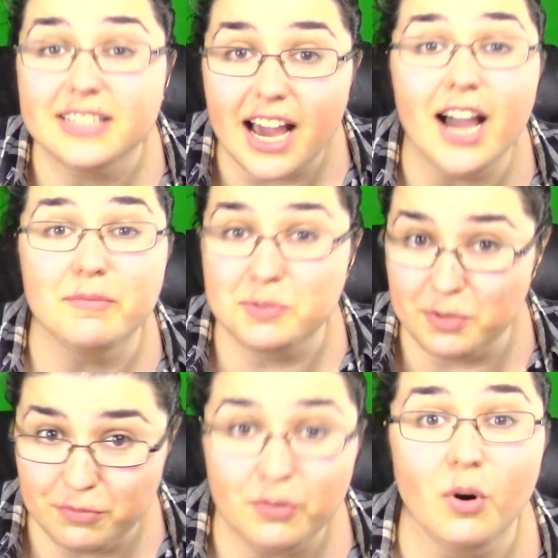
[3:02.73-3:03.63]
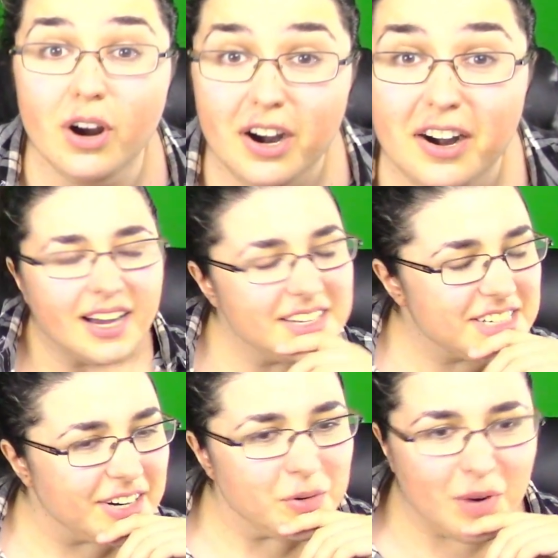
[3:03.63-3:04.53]
times before. I
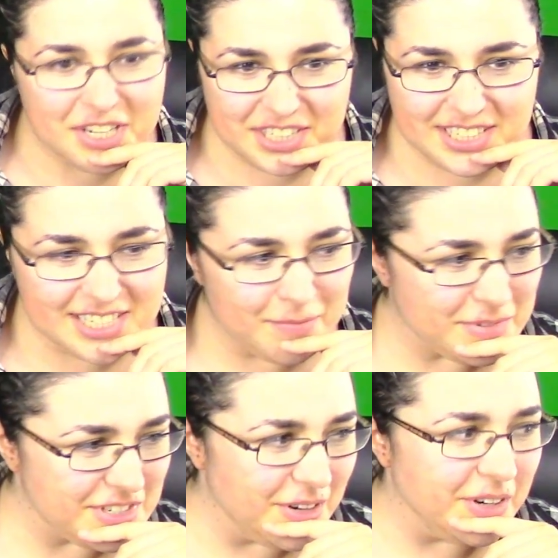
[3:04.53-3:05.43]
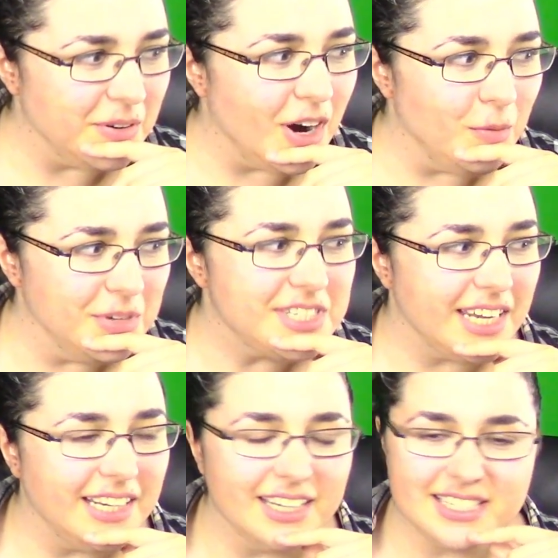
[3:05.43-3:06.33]
started watching this episode and almost
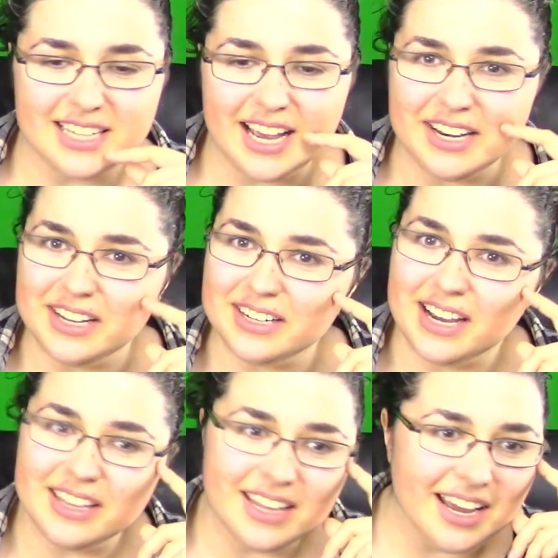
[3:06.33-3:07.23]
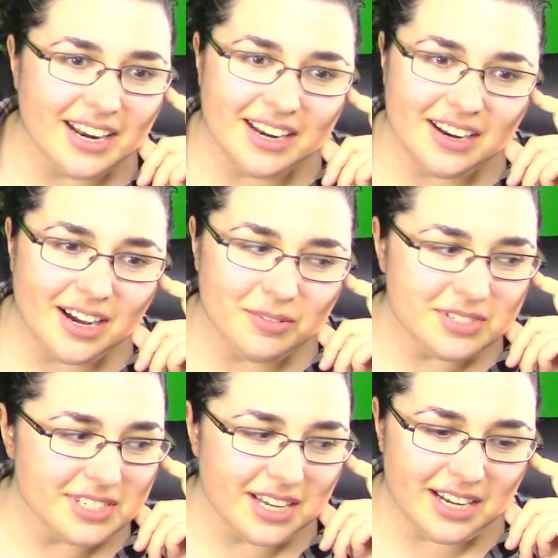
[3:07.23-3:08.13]
getting excited, and then I
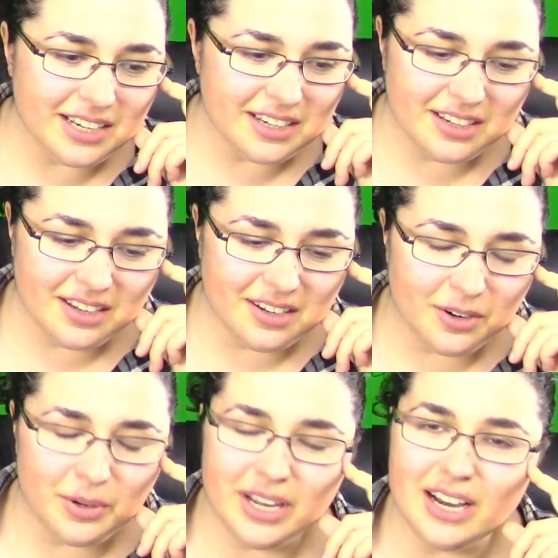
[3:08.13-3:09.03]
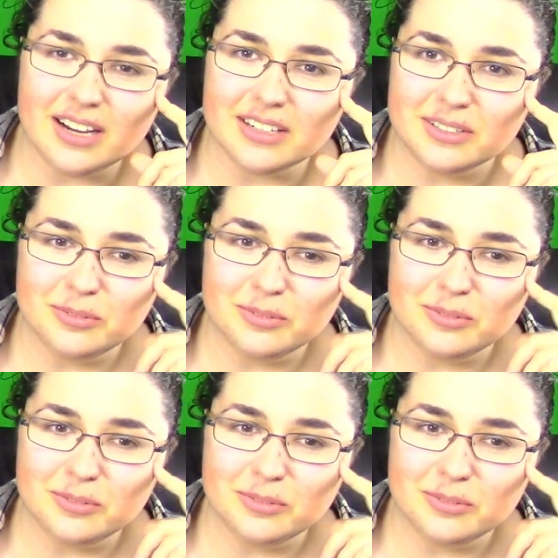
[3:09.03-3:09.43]
was like, oh yeah,